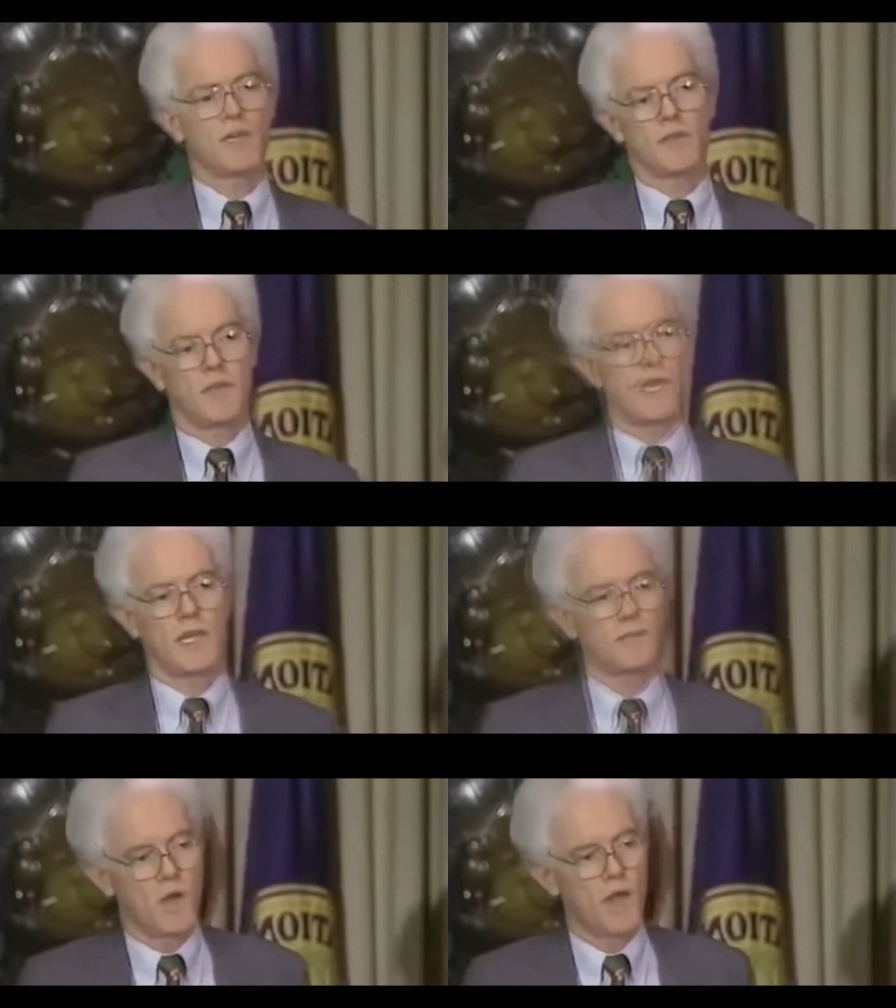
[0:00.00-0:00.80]
but I
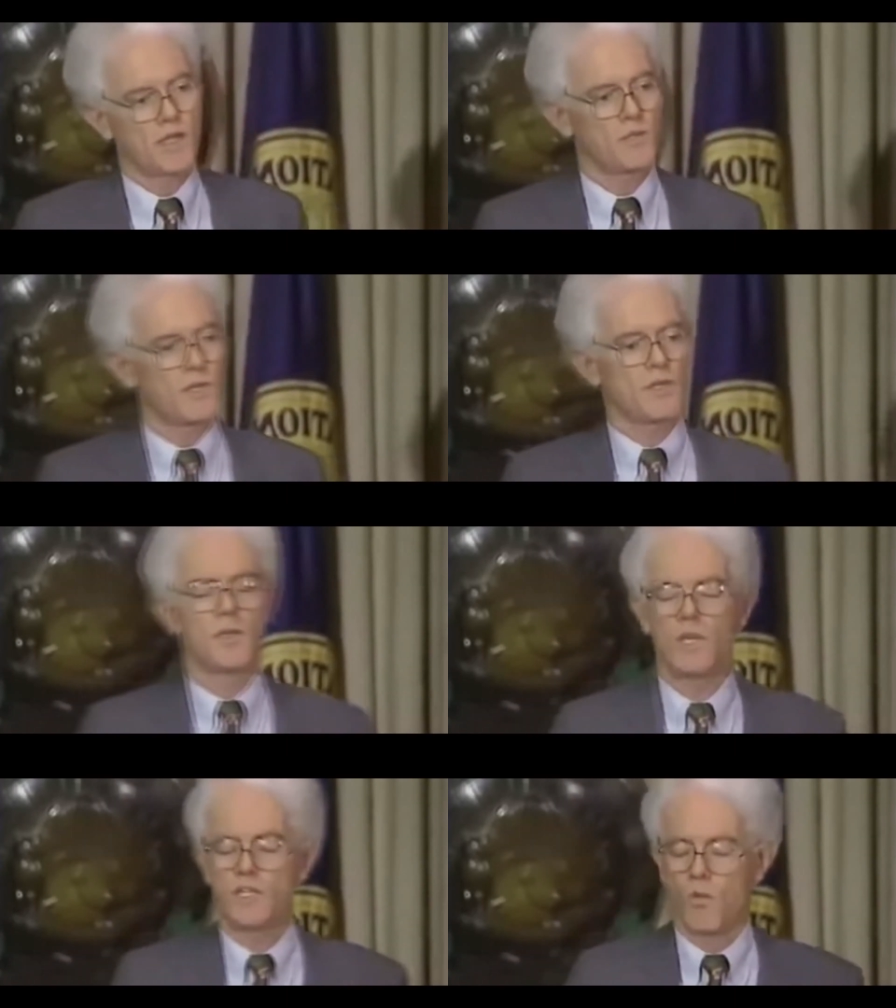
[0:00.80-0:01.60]
kept onto it,
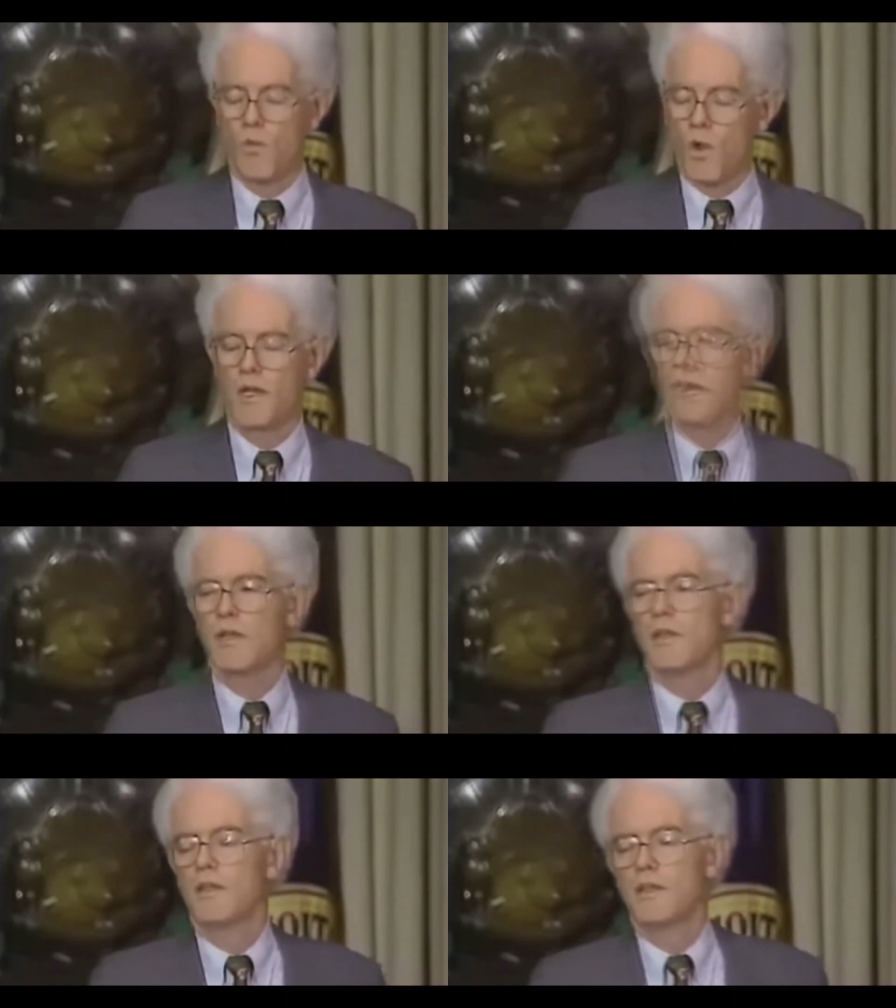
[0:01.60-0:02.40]
and it went to
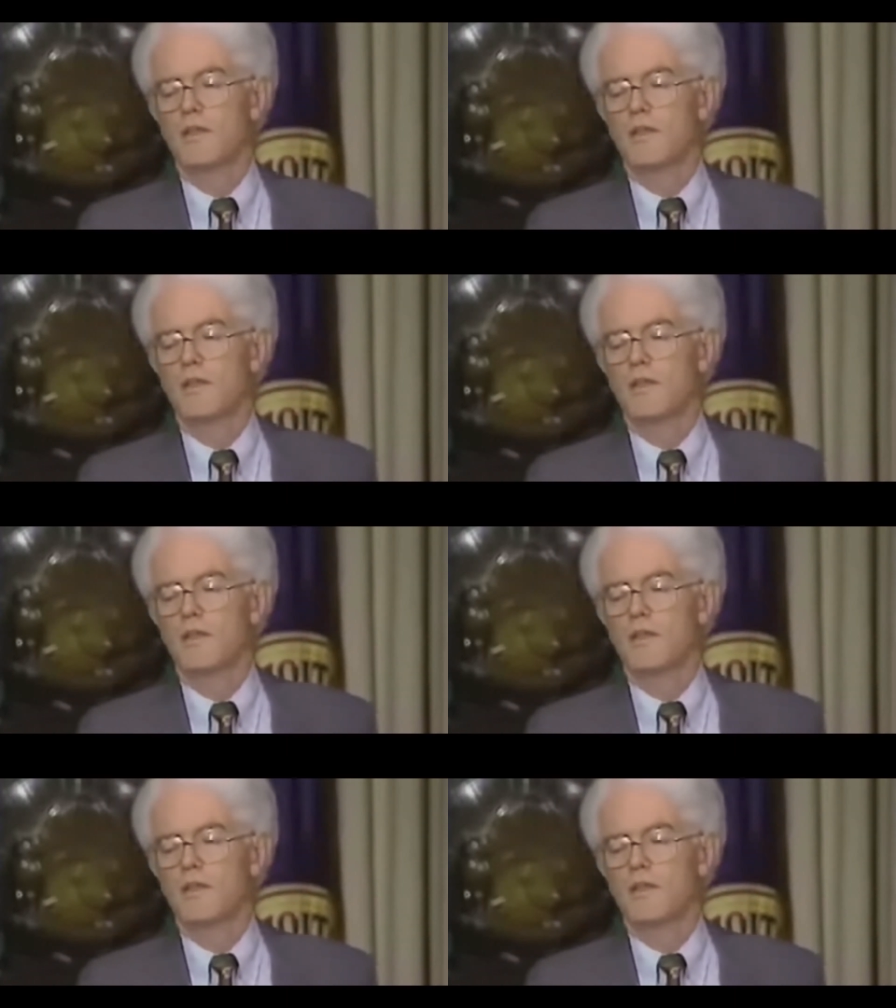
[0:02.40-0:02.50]
1.